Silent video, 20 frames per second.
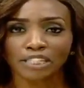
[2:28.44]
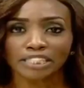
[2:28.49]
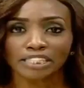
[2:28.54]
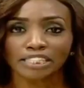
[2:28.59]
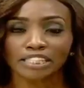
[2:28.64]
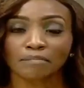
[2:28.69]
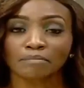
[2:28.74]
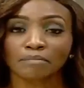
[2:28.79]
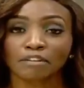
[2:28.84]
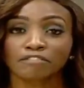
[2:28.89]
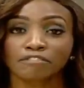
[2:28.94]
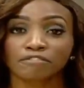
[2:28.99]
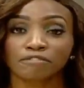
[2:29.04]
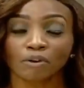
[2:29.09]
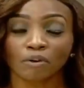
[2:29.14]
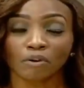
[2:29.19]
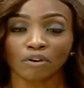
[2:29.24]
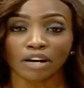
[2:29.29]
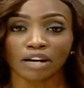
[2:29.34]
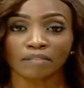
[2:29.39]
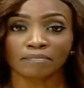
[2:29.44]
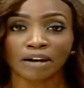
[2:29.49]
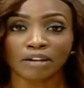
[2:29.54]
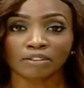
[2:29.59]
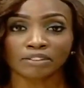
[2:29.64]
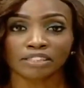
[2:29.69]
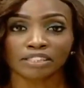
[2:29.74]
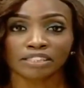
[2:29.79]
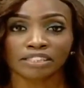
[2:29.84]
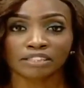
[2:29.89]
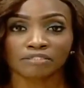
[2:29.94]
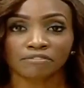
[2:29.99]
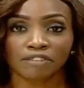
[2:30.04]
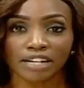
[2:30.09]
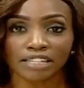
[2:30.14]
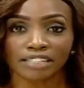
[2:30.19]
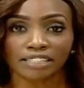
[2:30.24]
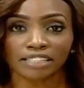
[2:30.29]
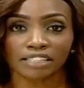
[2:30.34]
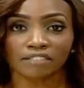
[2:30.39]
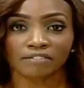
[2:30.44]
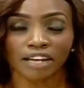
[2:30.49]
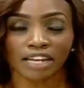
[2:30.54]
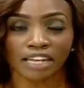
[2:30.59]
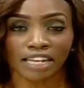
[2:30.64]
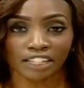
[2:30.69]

Point number four about divisive